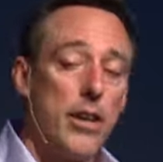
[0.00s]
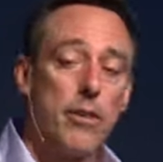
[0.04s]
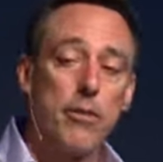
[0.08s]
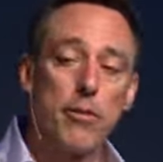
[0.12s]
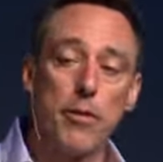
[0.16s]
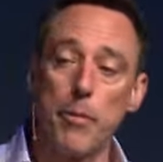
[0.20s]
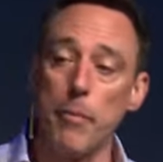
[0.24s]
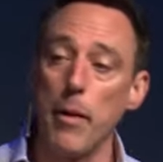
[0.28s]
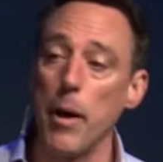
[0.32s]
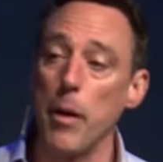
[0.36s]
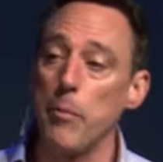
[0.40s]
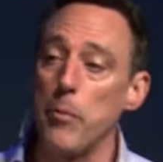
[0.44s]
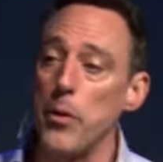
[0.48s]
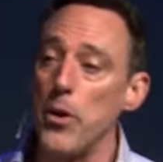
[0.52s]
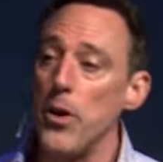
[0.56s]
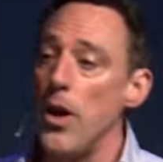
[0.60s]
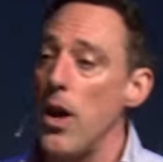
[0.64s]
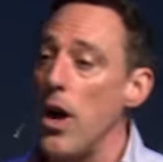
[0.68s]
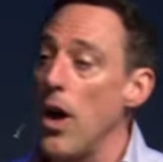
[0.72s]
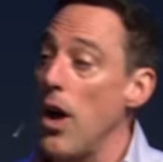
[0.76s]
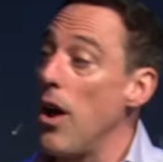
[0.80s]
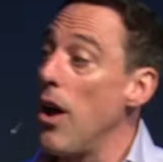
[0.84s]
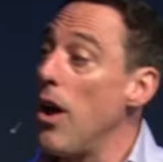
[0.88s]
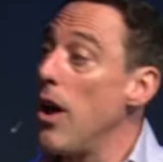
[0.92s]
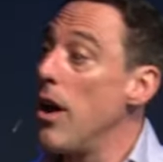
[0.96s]
Remember?
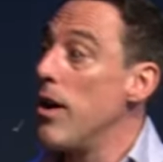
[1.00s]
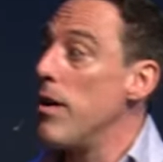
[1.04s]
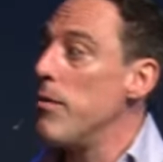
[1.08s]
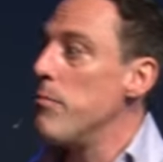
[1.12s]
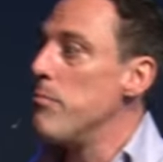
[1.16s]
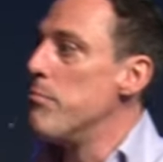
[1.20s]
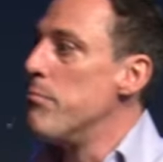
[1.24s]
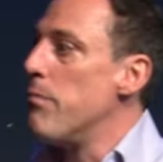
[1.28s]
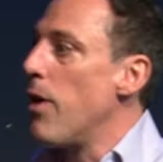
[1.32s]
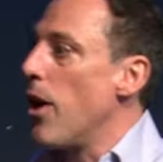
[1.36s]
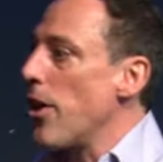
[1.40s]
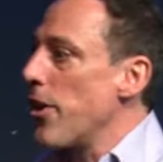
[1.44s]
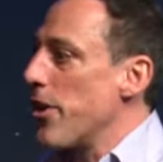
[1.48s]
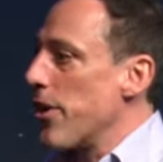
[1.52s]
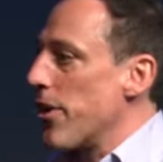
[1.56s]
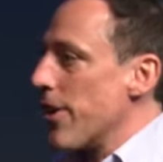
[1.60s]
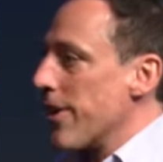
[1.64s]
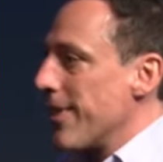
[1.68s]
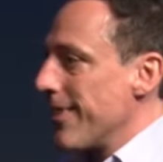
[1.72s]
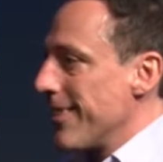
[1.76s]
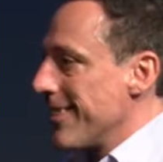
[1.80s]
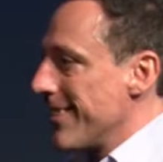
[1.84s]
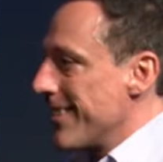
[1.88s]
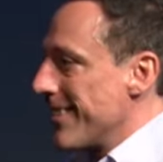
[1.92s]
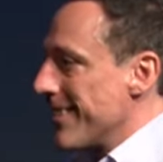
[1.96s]

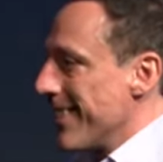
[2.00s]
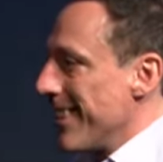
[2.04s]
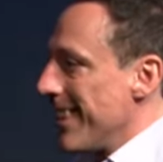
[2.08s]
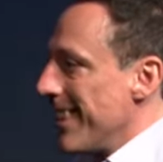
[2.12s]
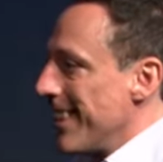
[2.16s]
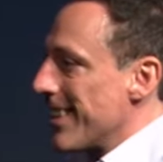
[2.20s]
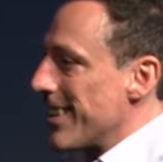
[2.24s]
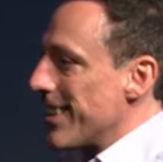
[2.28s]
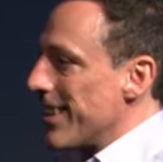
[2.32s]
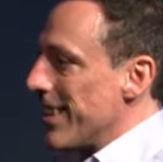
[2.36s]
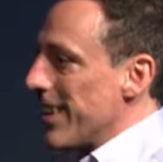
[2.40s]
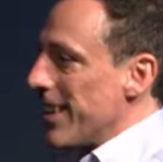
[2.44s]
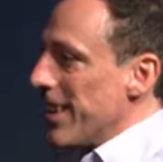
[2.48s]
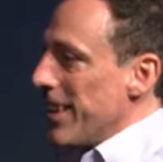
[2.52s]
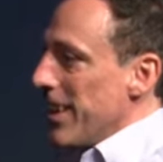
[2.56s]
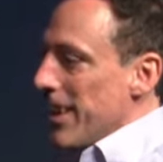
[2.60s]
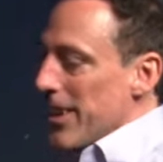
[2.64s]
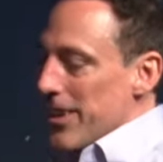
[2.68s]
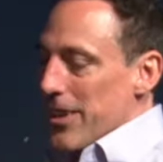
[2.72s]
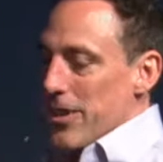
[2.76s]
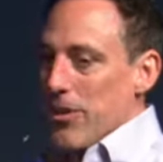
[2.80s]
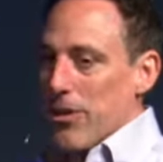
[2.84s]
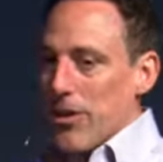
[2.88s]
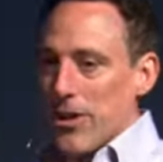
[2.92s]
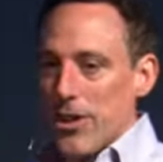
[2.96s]
Martyr. Right? The,
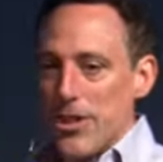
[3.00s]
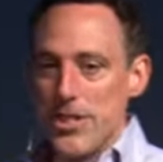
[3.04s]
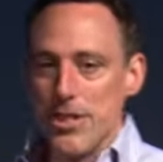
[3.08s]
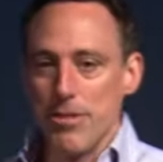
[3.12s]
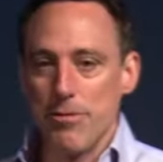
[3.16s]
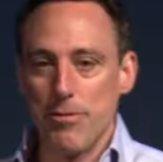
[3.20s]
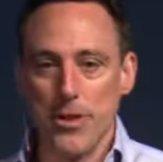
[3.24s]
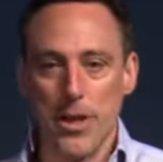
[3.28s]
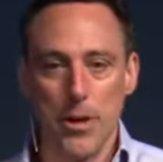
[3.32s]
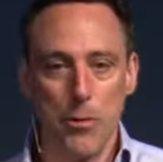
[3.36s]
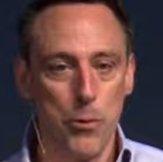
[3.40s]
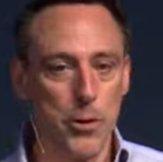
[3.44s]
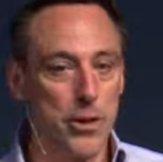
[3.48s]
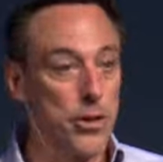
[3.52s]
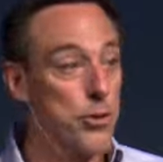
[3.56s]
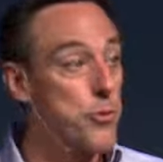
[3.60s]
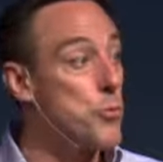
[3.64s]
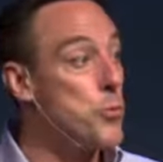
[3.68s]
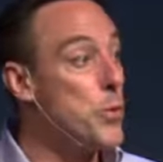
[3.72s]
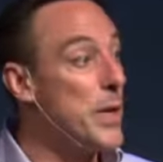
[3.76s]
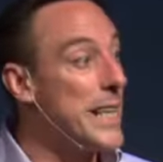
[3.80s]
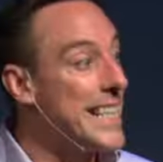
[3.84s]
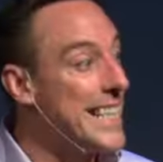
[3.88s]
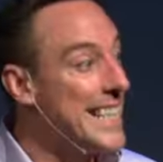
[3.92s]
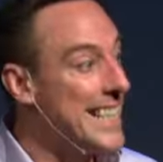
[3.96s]
the origin for that word is
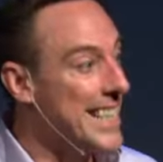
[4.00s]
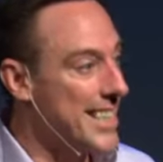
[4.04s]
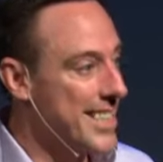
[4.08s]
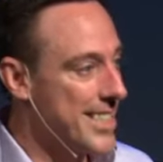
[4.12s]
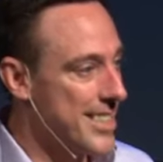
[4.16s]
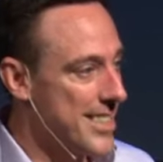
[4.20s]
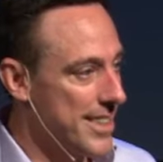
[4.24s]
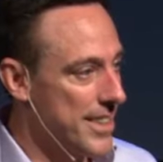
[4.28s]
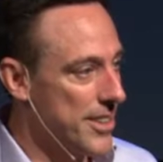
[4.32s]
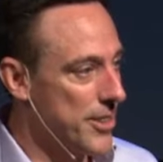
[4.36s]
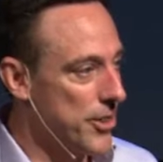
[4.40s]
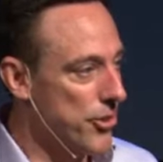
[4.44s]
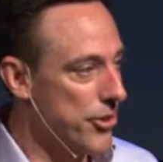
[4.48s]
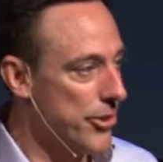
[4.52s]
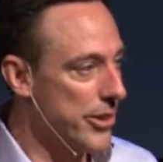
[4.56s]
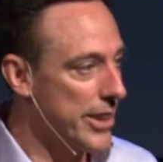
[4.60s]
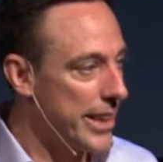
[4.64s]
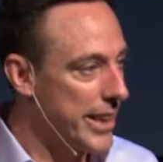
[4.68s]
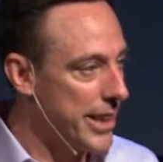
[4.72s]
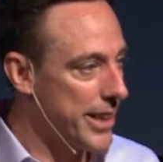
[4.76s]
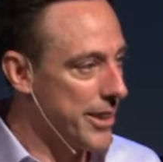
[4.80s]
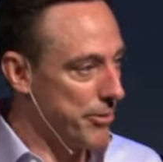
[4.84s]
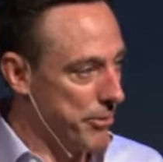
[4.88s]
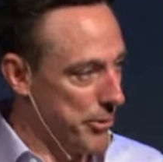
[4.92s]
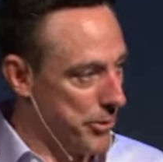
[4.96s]
witness in
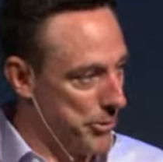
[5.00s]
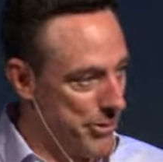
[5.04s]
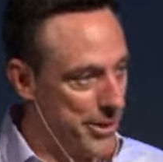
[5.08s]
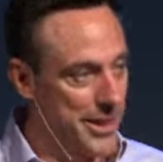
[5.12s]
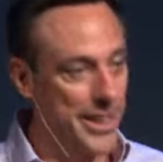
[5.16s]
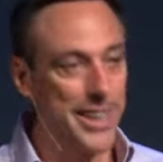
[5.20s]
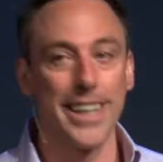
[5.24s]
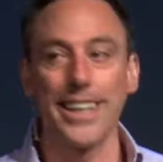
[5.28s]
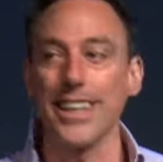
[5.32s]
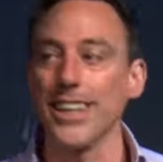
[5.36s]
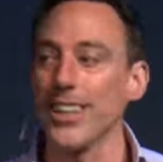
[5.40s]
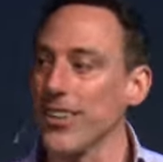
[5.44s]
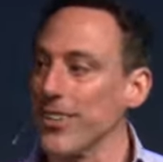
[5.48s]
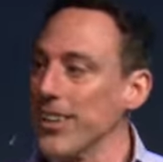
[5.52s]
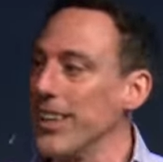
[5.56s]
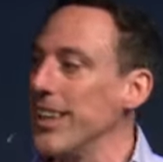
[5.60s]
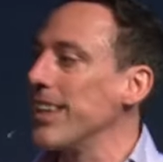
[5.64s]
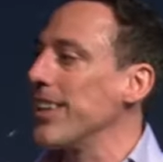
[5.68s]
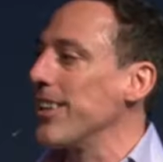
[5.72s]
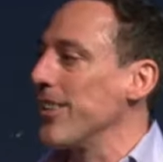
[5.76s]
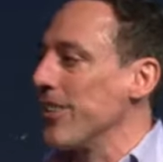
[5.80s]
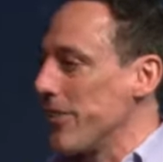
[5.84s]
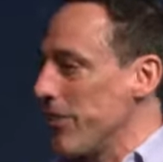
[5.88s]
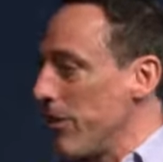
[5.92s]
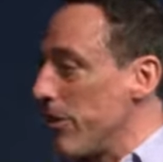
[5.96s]
Greek. If you're reading it in
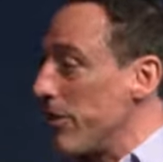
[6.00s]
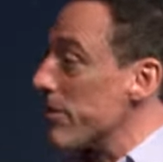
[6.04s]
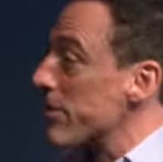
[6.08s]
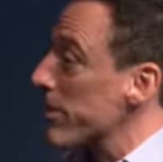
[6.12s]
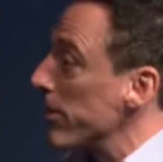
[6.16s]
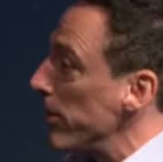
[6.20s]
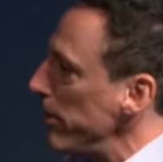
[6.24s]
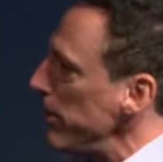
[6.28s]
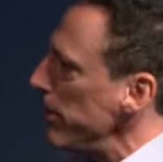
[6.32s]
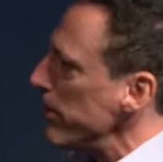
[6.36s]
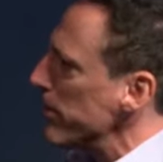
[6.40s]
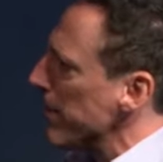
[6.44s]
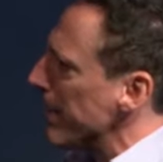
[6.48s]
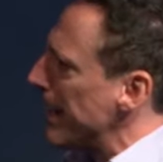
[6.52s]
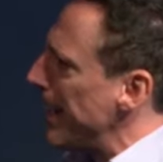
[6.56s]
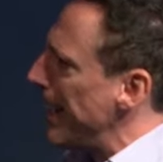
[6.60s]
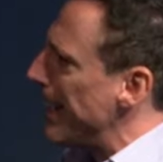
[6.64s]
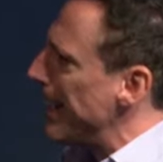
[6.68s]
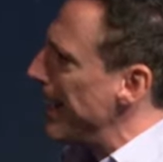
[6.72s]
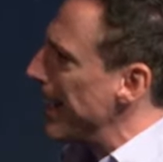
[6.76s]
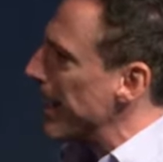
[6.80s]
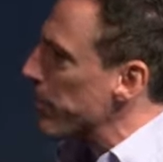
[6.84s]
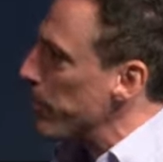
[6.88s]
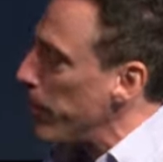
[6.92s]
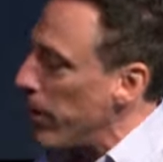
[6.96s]
Greek, you'll notice it looks a lot
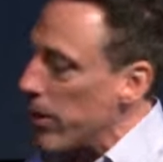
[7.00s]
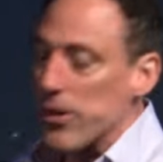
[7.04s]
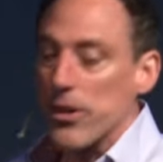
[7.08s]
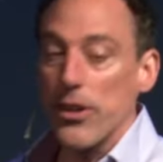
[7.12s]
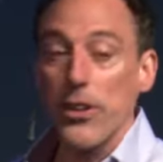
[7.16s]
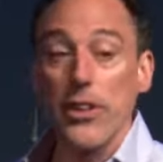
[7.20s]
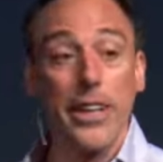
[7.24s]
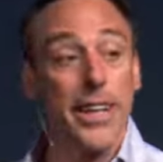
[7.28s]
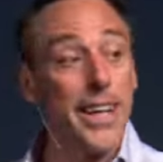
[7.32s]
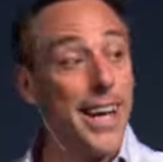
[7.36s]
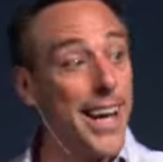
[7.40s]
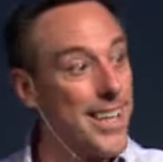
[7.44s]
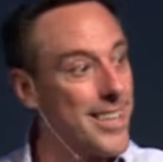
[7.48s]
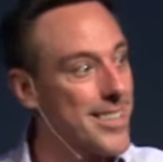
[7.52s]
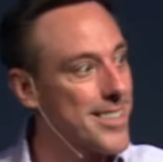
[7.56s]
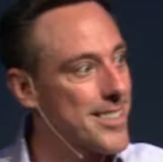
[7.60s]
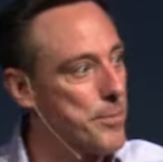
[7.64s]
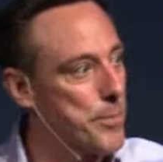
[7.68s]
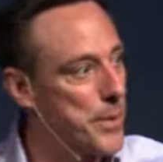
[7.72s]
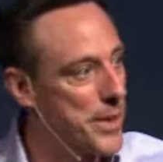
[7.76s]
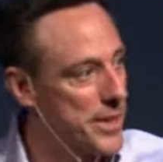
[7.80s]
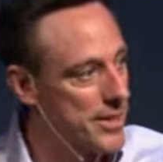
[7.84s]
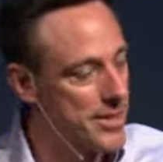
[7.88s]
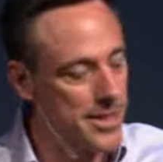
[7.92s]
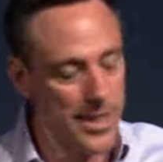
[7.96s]
like martyr. Yes,
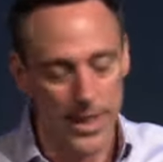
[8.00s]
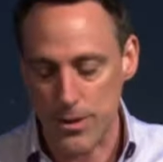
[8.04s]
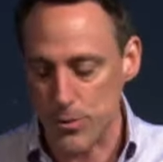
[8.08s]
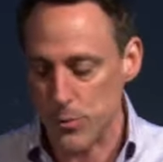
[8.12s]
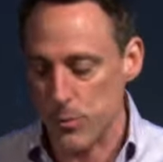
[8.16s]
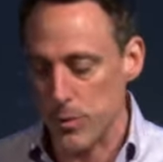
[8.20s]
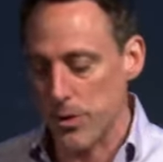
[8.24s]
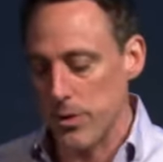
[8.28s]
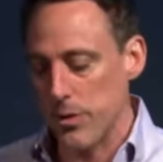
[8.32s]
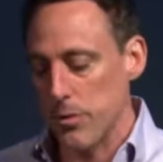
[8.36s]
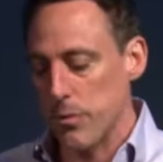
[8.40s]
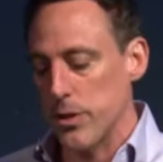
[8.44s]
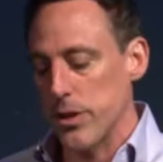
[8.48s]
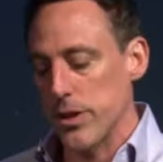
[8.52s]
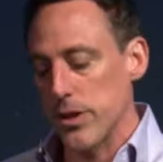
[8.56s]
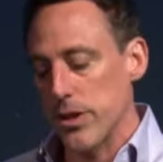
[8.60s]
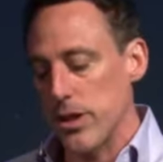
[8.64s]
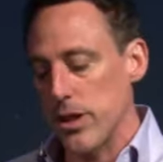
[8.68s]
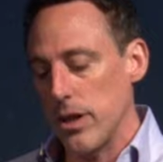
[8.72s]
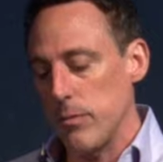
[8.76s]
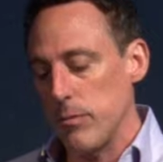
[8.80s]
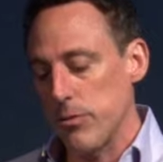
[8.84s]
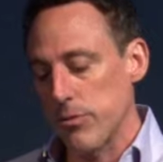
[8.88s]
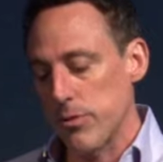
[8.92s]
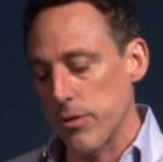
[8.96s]
because that's where the word
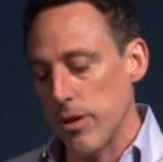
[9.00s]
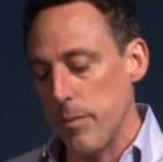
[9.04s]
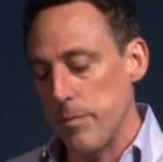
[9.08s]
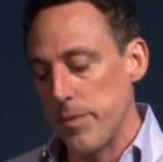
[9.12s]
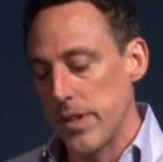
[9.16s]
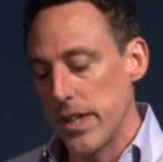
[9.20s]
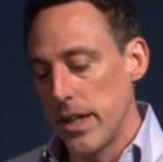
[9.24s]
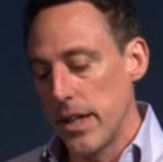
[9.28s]
comes from.